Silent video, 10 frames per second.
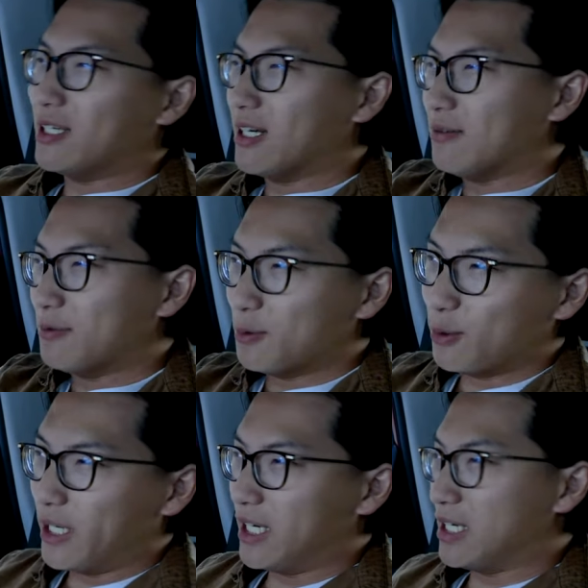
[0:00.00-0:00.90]
and
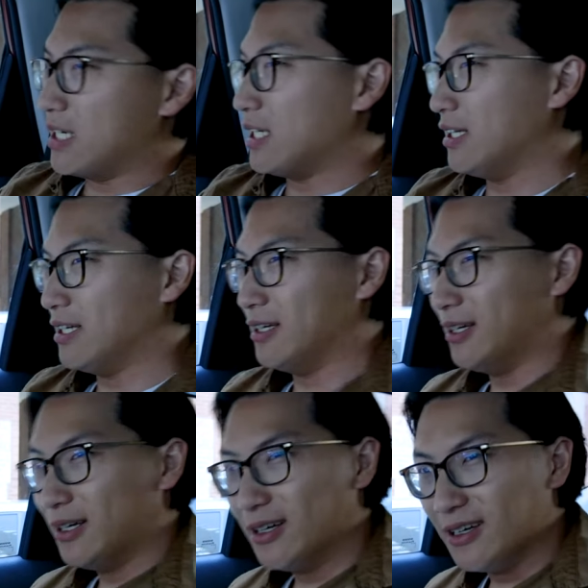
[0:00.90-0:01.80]
Hafu and
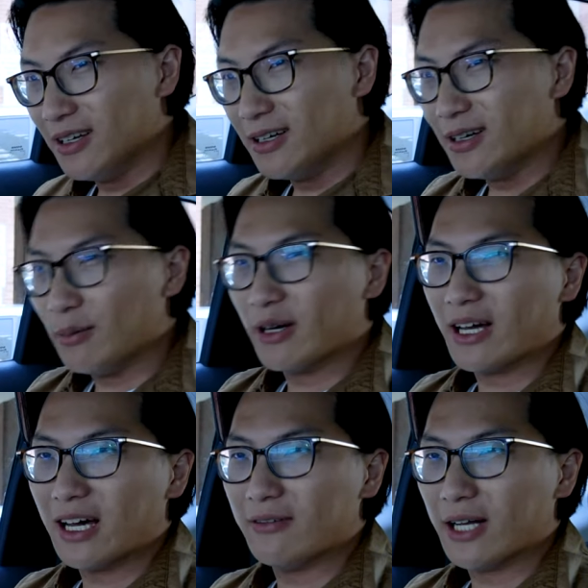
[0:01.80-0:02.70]

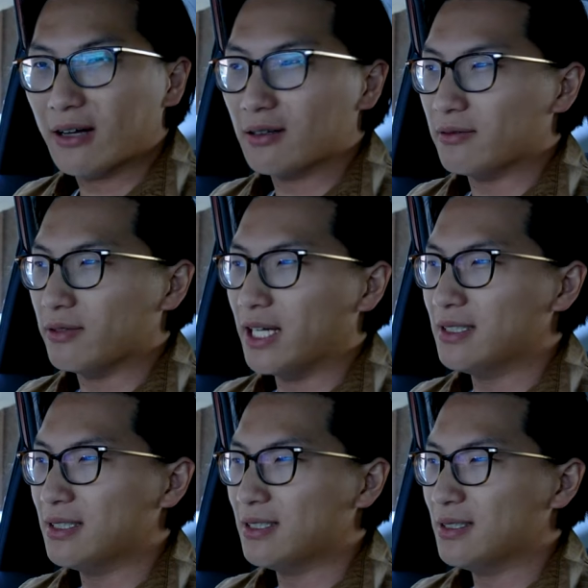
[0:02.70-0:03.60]
about half an hour of
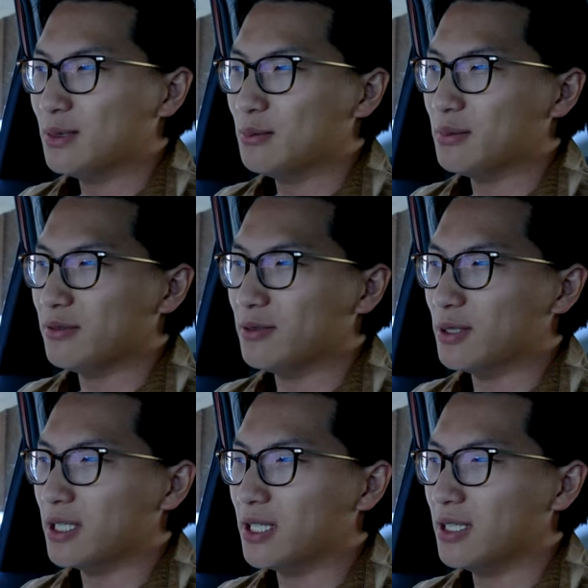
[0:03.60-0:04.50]
rest
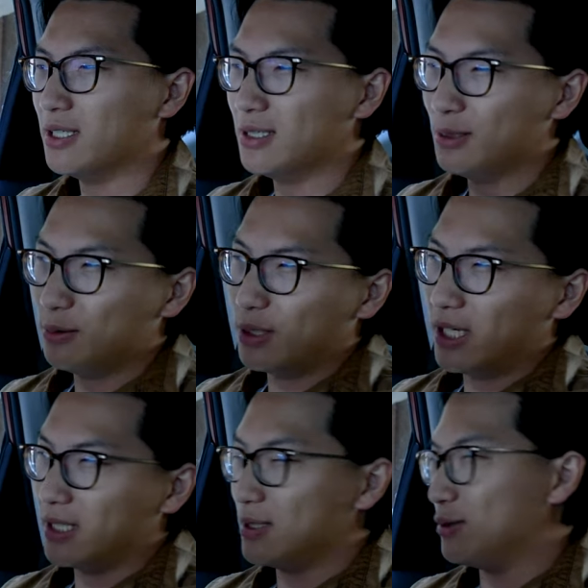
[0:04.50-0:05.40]
before we're
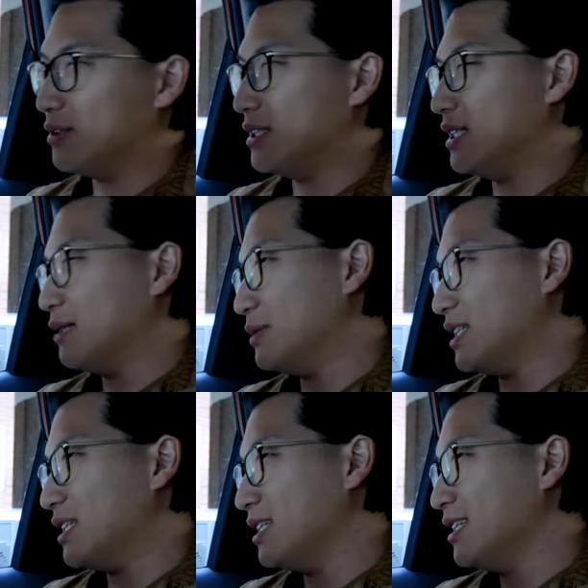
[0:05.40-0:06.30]
heading to the
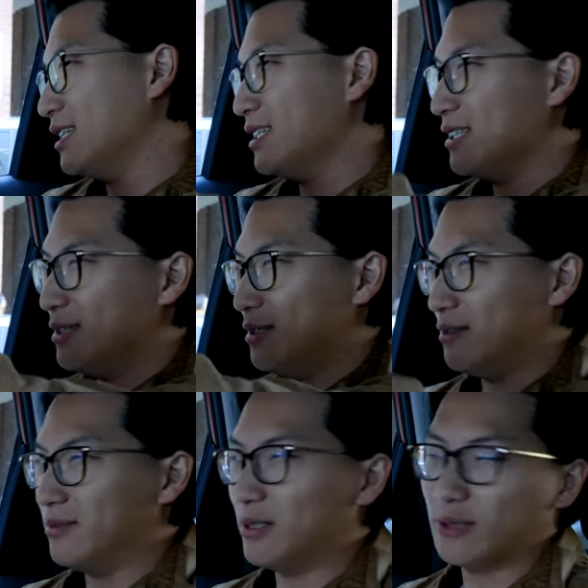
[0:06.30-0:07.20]
DMZ
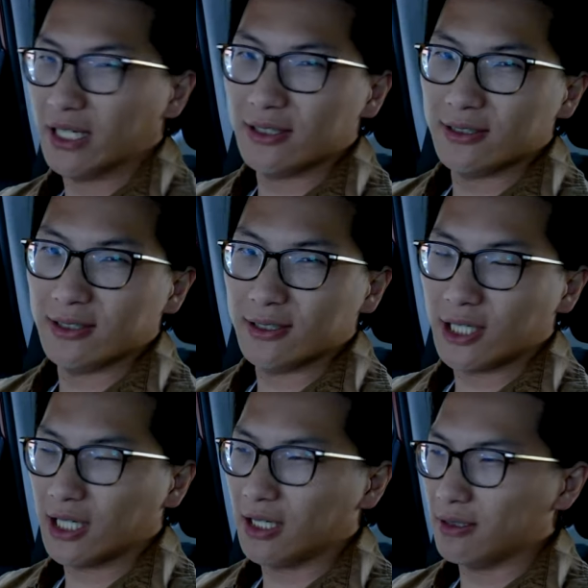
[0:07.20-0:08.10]
over at Ryerson,
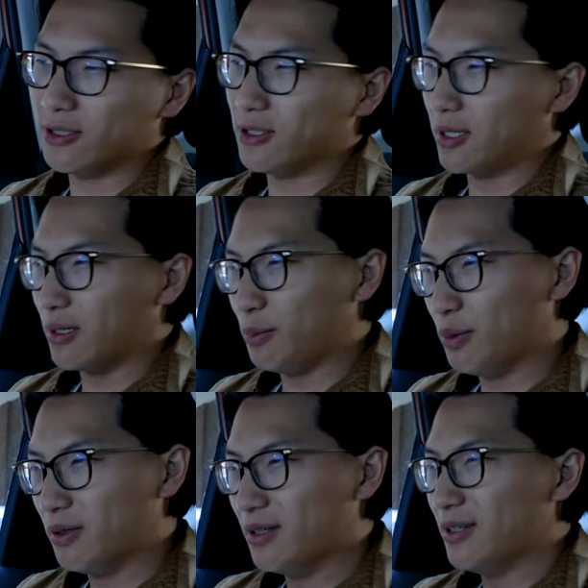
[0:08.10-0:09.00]
checking out a startup
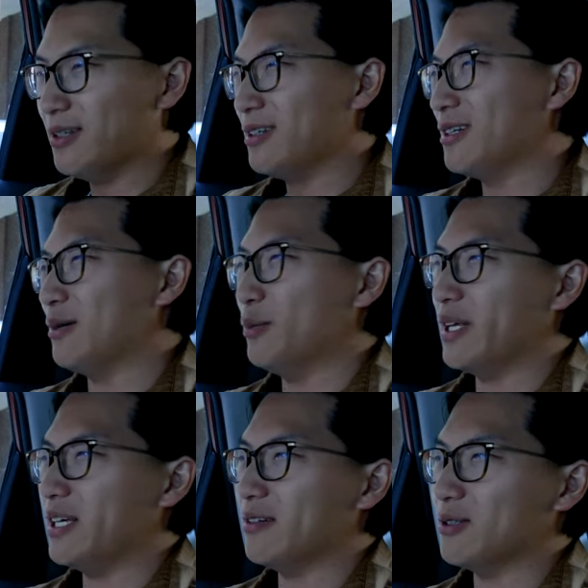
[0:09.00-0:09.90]

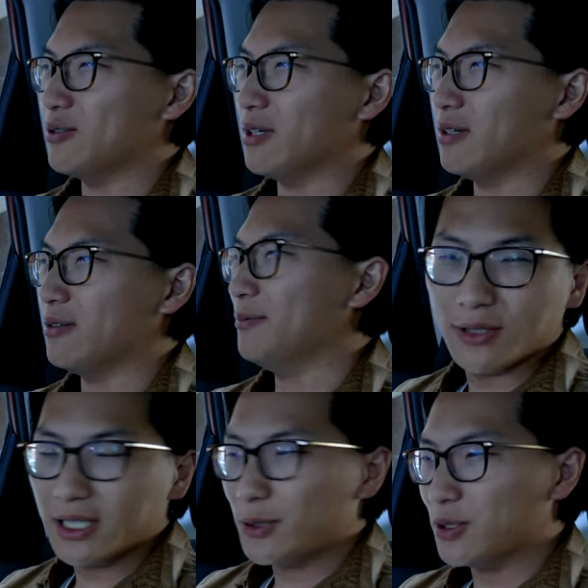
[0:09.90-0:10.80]
company here in Toronto.
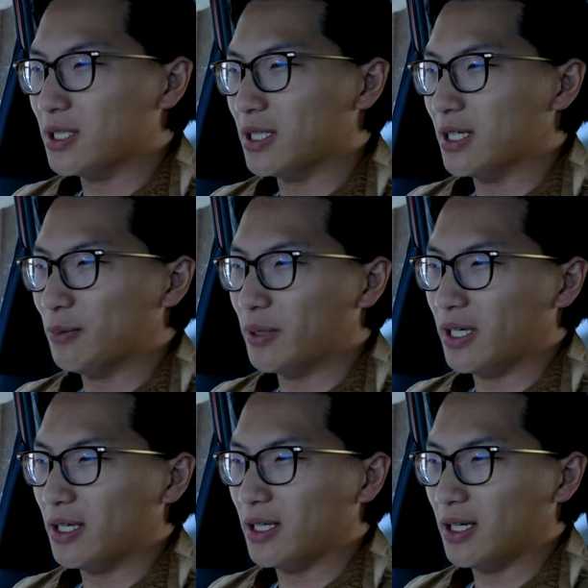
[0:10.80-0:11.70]
Really interesting
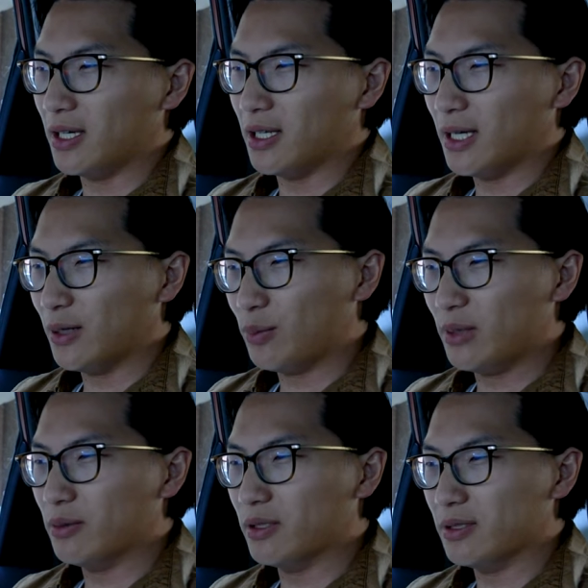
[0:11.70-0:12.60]
company. They allow
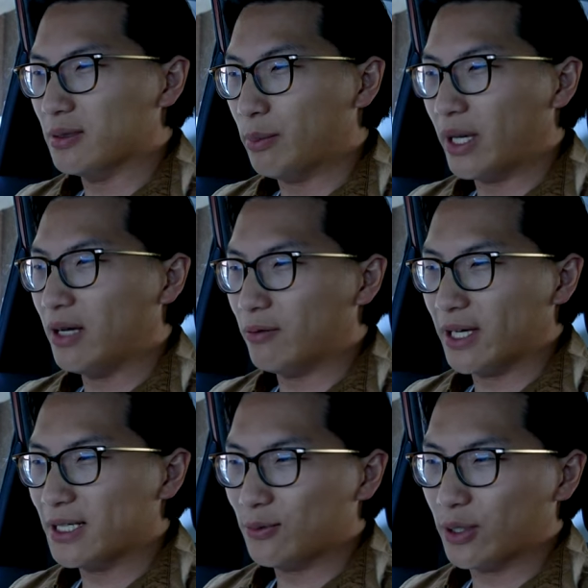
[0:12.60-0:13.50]
people to pay
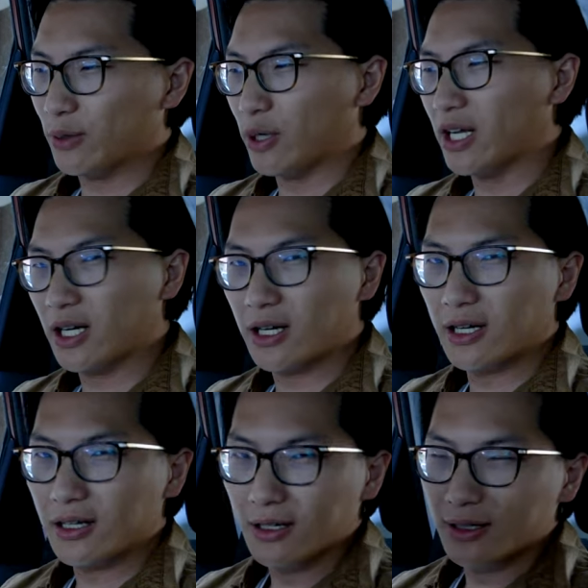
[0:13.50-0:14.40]
rent with a credit card.